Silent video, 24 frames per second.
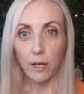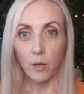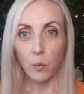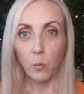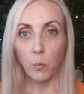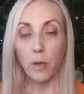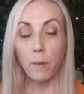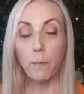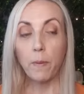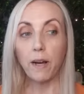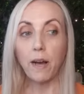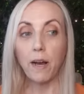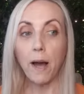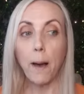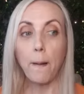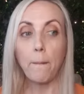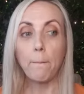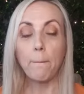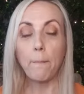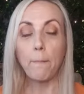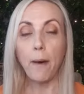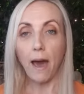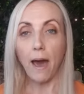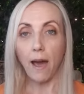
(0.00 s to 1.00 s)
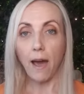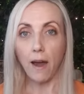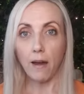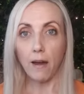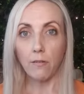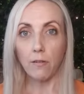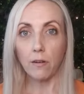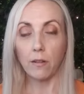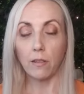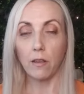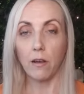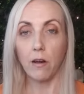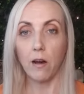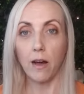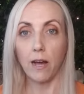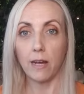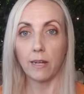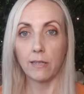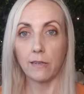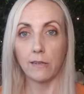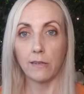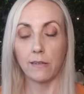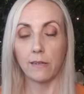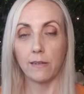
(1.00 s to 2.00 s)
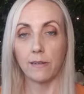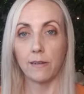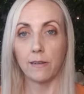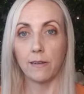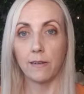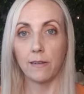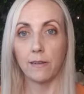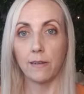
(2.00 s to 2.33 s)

We become paralyzed.